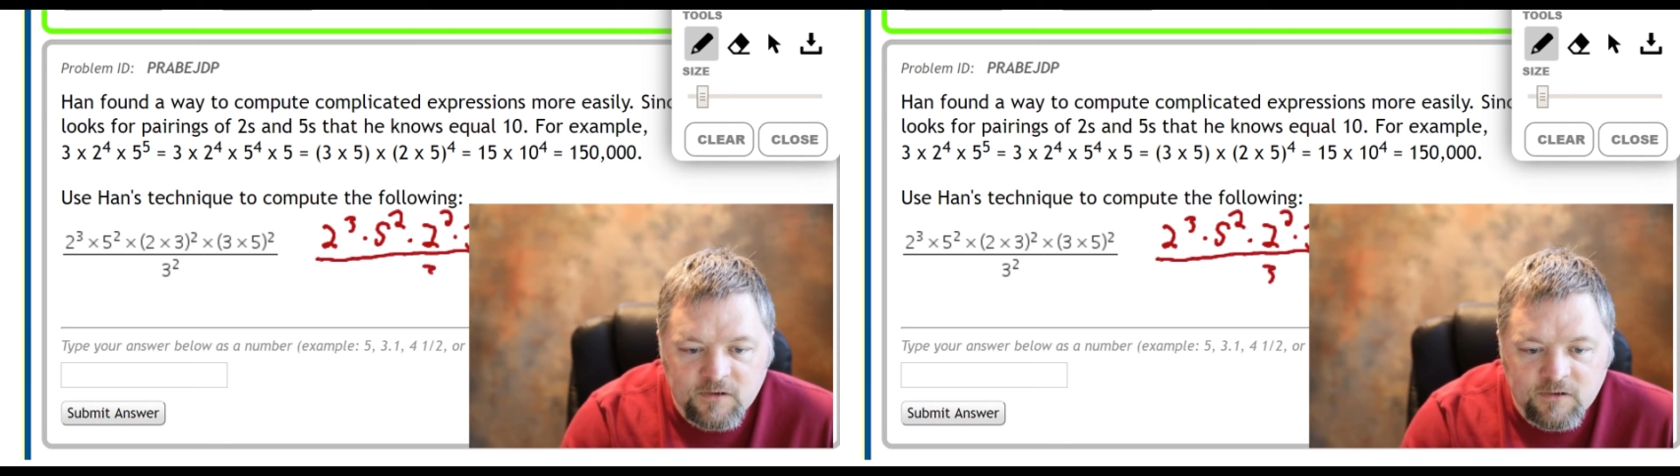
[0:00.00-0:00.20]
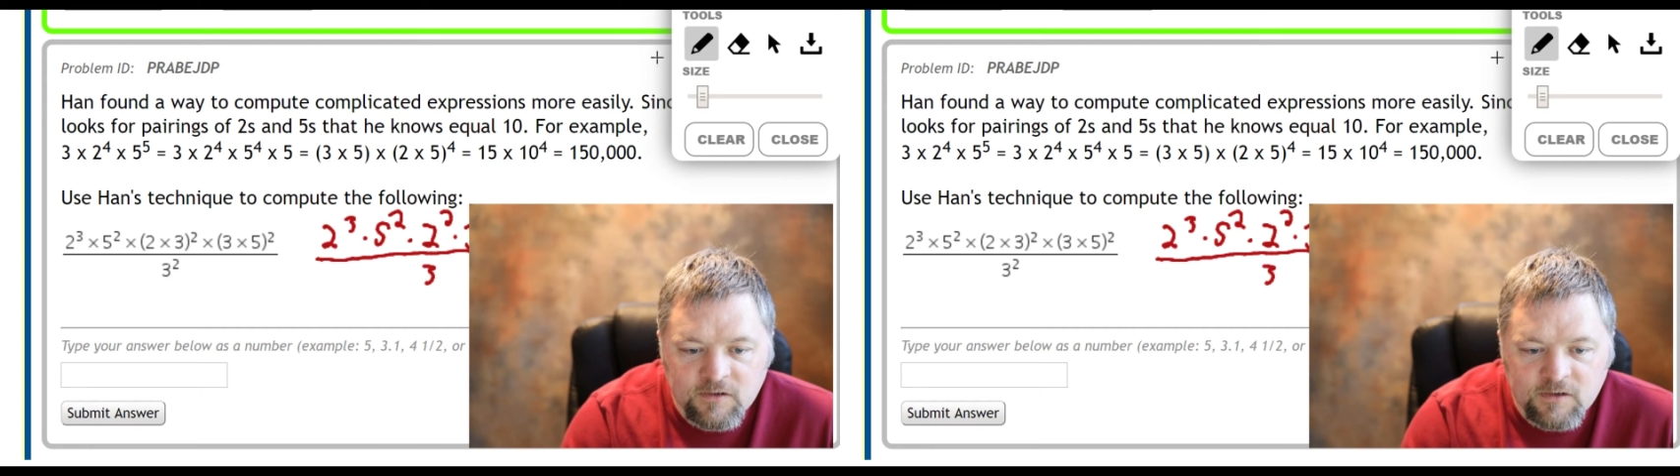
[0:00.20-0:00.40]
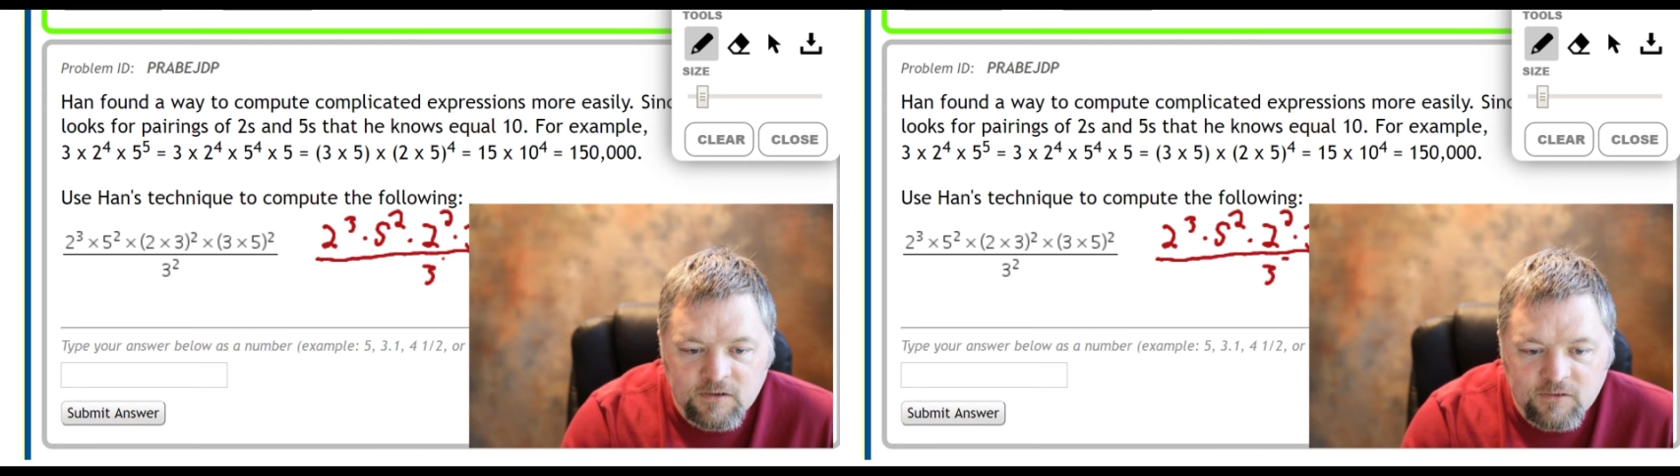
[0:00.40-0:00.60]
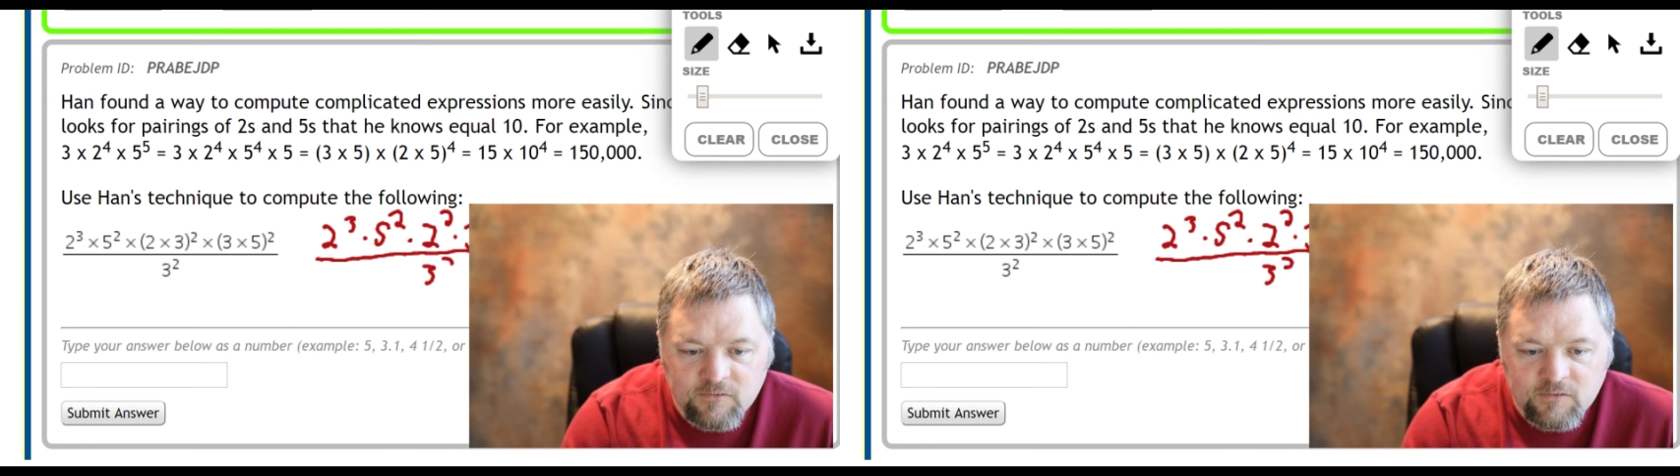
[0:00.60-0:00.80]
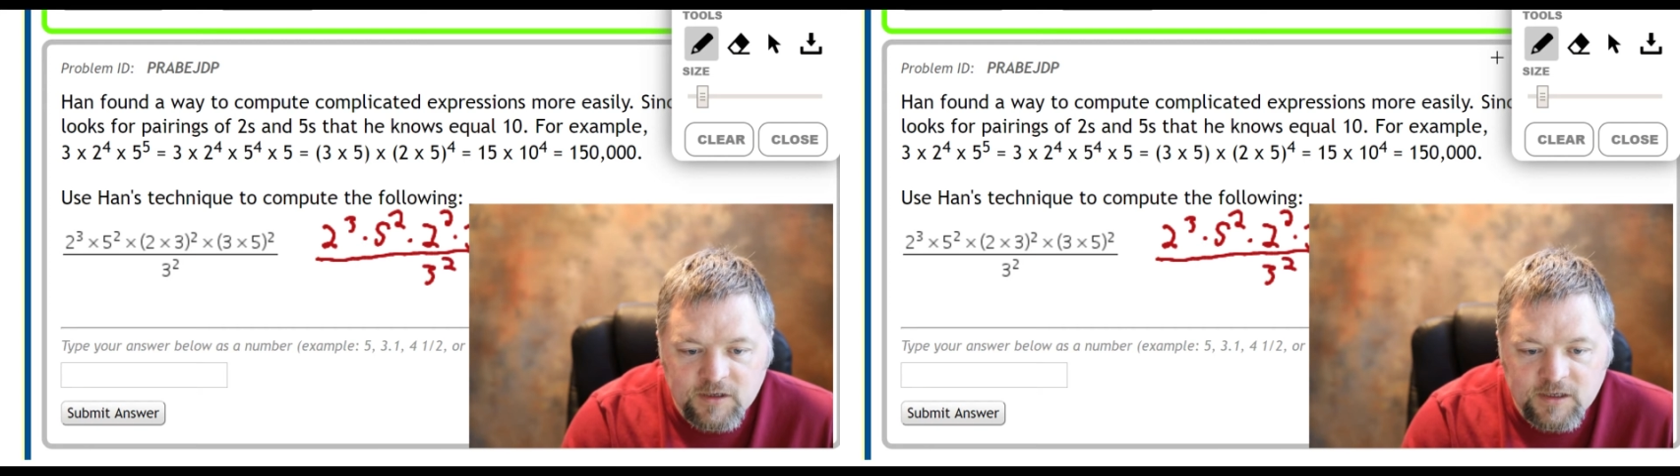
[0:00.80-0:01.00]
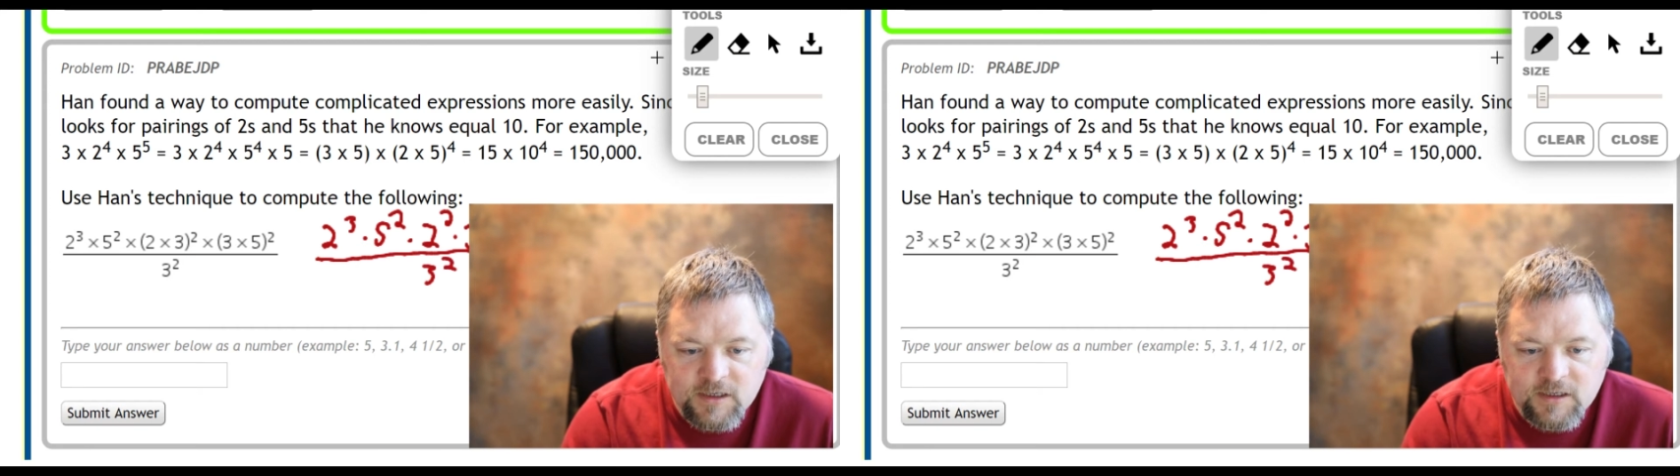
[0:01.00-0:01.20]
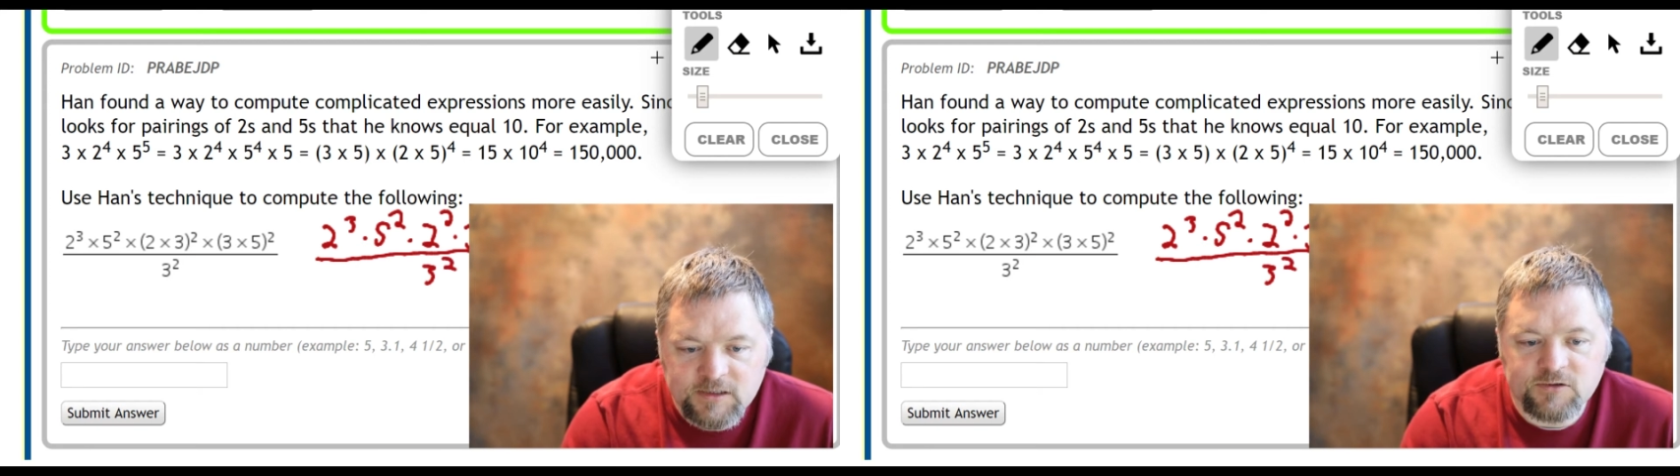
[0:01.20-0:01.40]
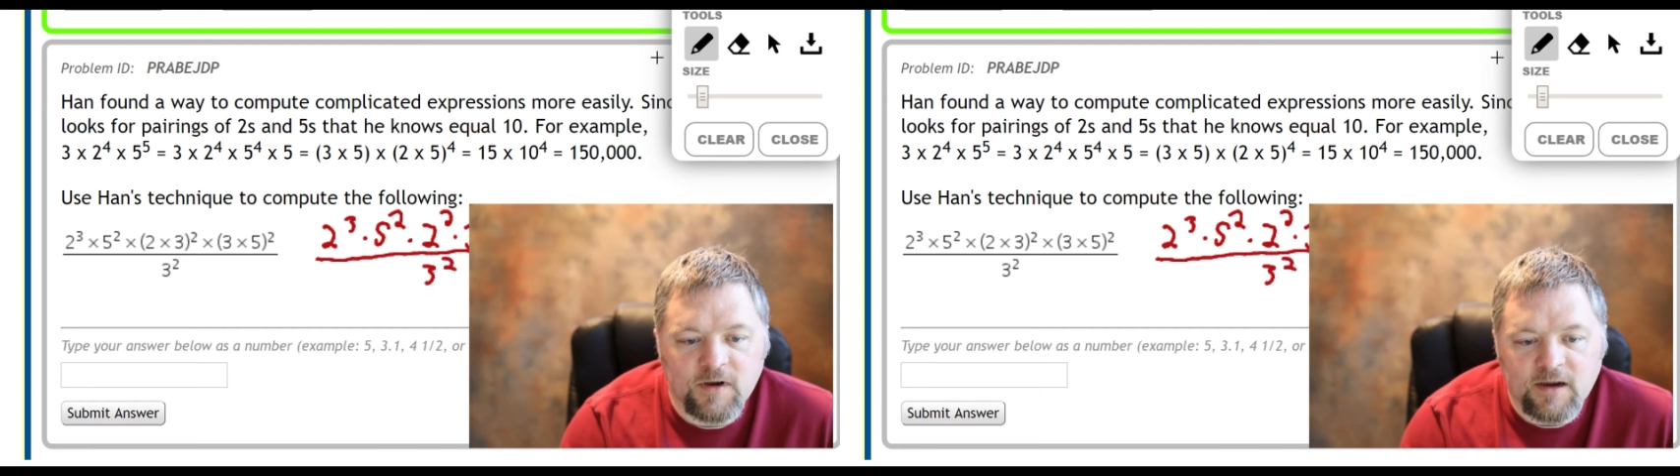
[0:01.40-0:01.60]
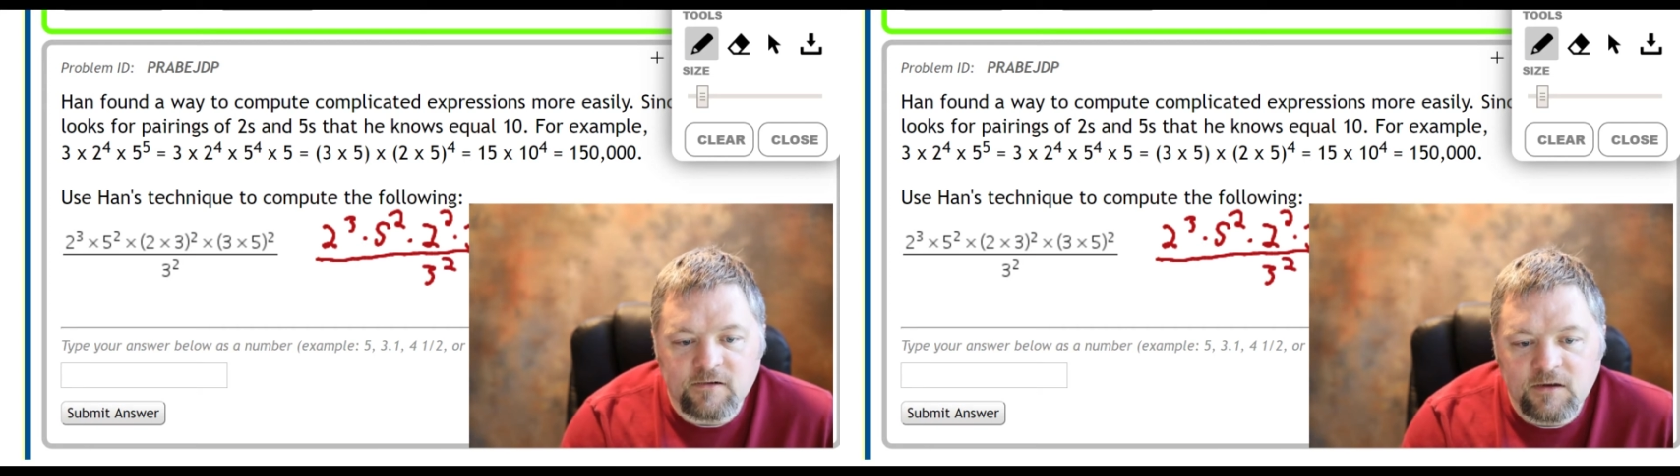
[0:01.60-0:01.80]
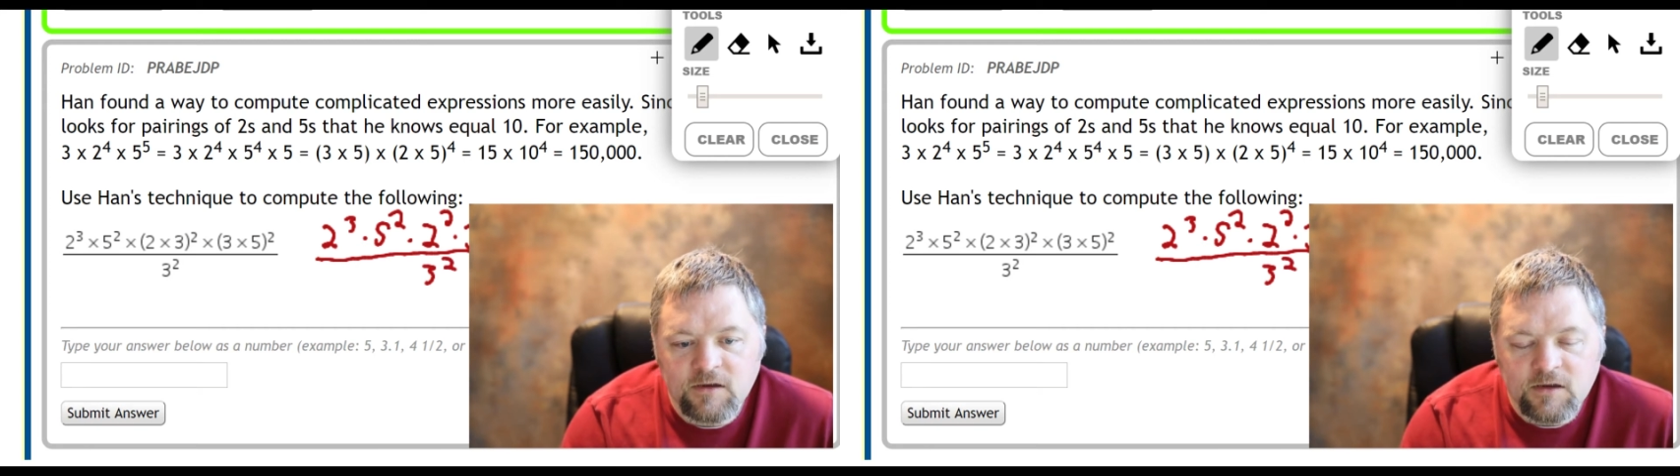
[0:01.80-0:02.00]
Unpack what's in these
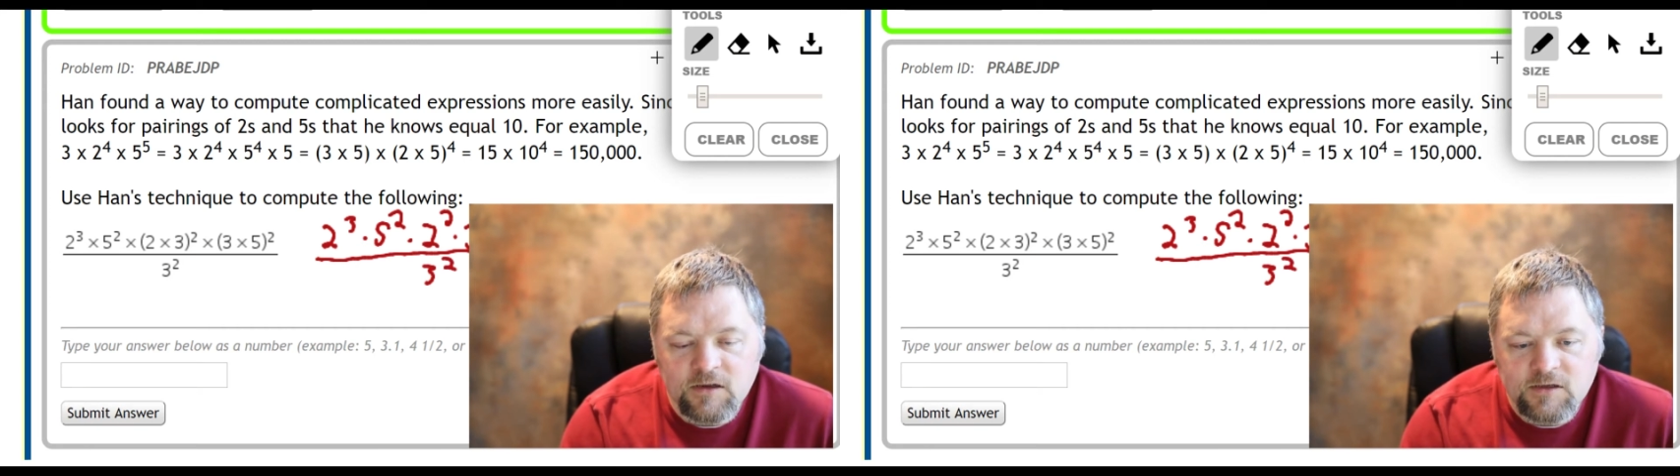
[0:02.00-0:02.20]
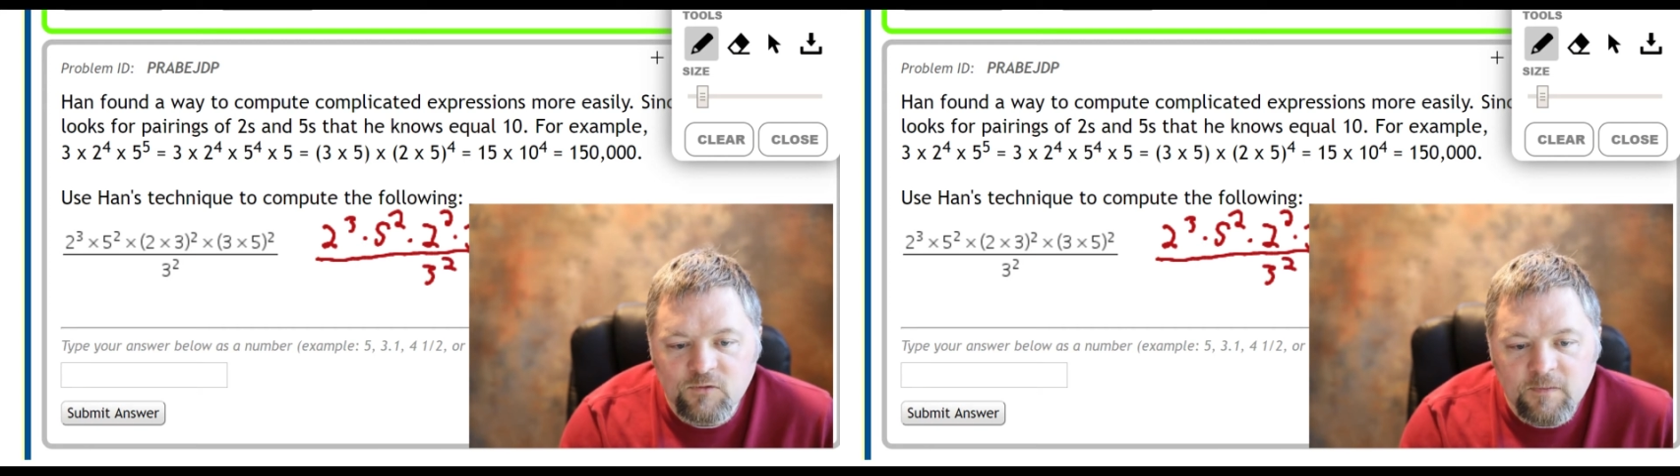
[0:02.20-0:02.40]
parentheses,